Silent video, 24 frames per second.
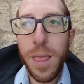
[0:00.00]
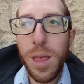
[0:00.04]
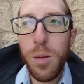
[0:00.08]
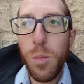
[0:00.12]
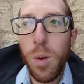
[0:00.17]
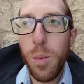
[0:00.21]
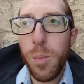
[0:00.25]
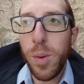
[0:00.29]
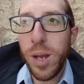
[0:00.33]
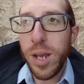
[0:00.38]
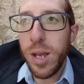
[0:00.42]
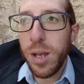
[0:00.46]

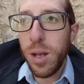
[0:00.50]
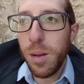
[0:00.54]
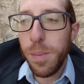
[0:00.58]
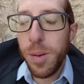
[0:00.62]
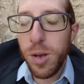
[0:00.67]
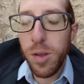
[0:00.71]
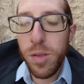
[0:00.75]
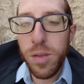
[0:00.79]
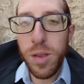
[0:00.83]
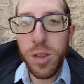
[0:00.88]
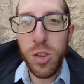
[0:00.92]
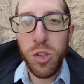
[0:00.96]
when a
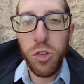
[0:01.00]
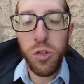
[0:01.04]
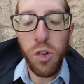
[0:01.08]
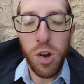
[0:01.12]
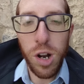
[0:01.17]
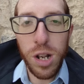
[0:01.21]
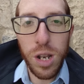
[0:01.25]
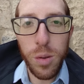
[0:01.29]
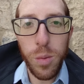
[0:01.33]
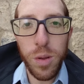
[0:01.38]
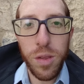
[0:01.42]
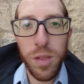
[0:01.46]
person is
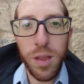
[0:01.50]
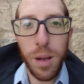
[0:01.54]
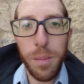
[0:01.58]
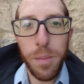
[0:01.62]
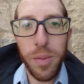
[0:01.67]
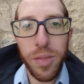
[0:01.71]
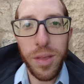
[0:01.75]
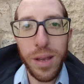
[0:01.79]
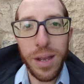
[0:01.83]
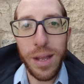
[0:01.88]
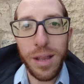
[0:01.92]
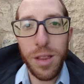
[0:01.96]
struggling with
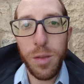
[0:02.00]
something,